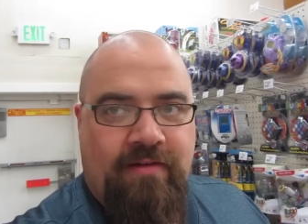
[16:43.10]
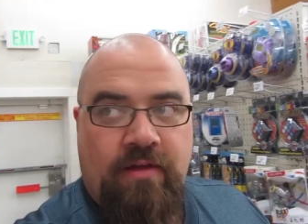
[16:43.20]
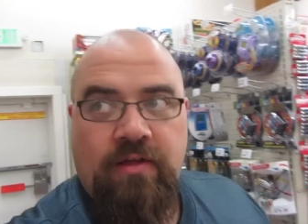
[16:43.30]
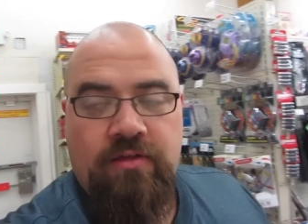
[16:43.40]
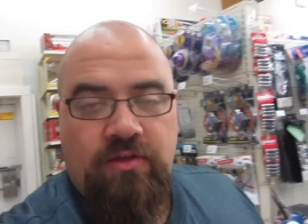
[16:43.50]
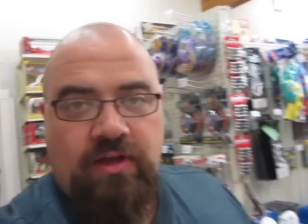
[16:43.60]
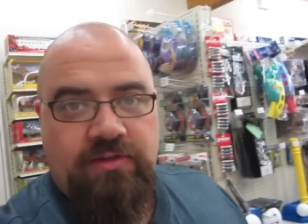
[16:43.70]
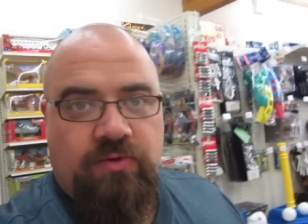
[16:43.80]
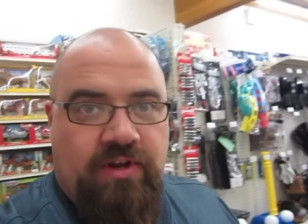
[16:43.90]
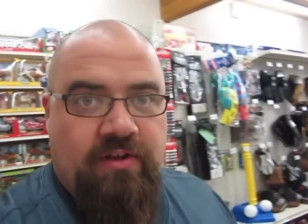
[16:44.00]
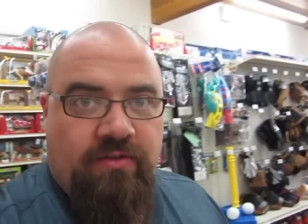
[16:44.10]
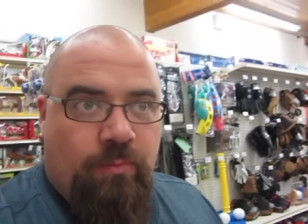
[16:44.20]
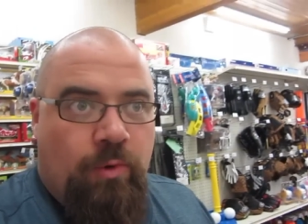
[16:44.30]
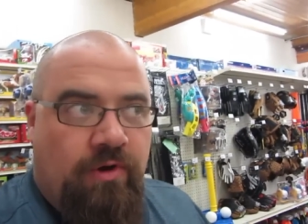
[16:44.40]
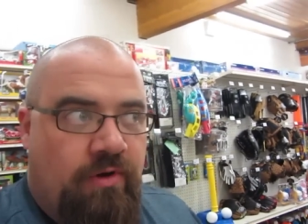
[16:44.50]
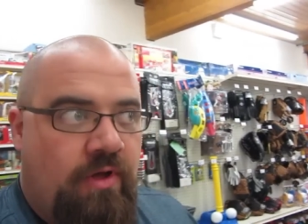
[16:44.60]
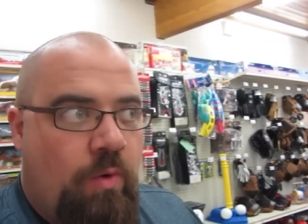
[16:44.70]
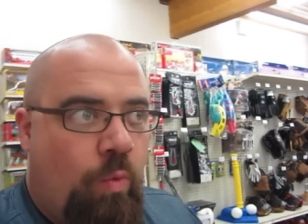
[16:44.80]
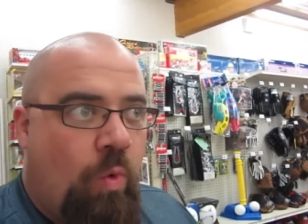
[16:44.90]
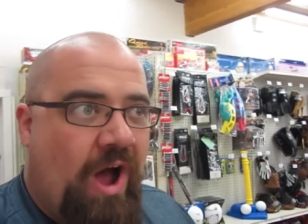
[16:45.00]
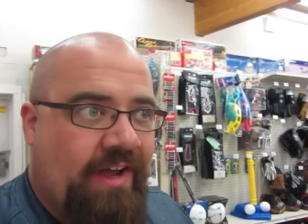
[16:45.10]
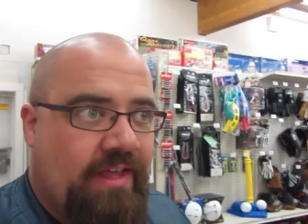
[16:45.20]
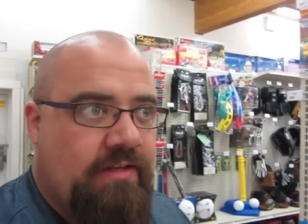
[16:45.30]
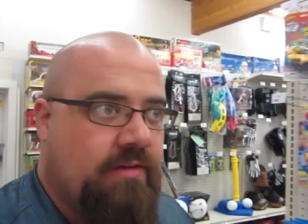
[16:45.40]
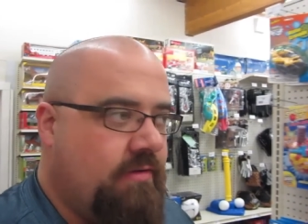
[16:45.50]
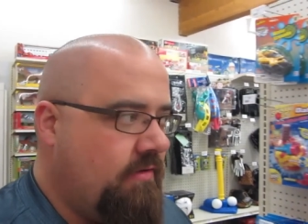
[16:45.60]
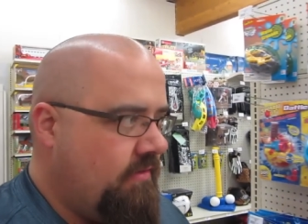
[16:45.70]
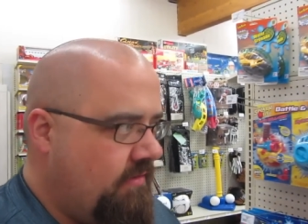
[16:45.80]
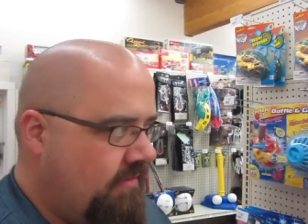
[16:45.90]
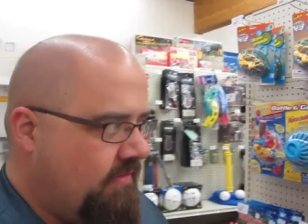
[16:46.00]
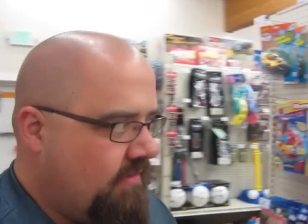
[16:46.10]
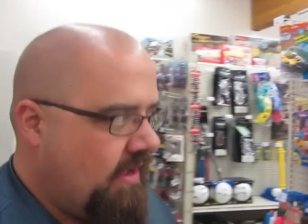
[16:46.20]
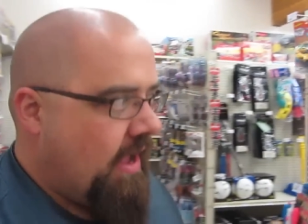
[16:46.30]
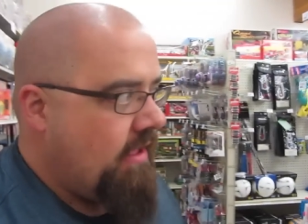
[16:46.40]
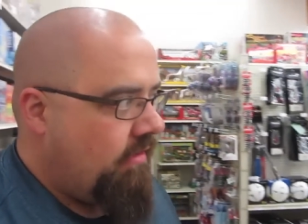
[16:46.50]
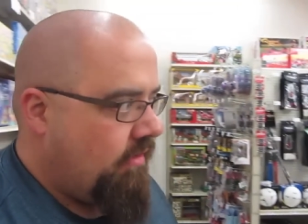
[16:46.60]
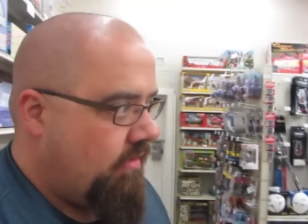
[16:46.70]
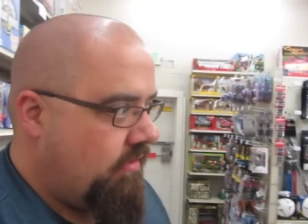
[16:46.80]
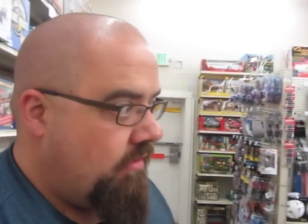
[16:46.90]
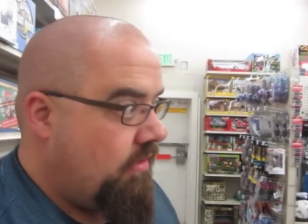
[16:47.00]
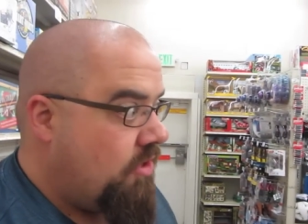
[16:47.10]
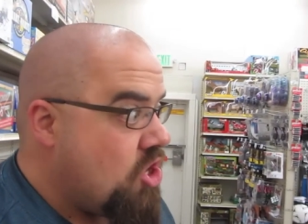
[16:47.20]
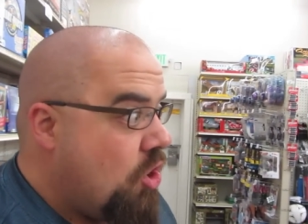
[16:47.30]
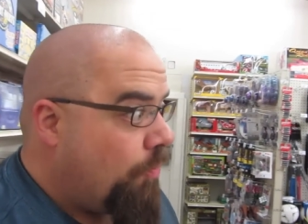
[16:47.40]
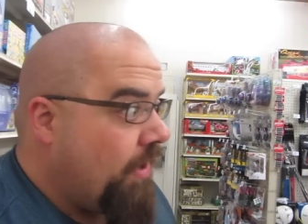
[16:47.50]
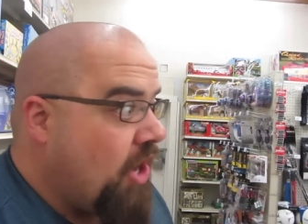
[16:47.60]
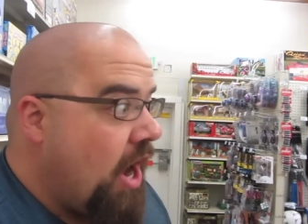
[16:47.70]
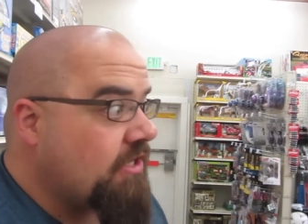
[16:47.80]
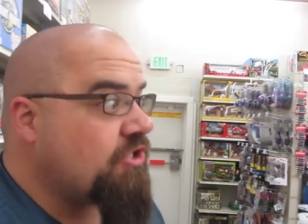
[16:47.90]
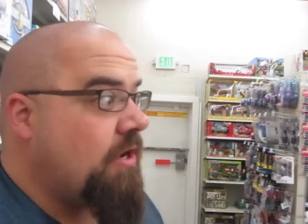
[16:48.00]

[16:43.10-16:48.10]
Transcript: nose. you guys want to hear the word walk it? Kyle, oh my gosh,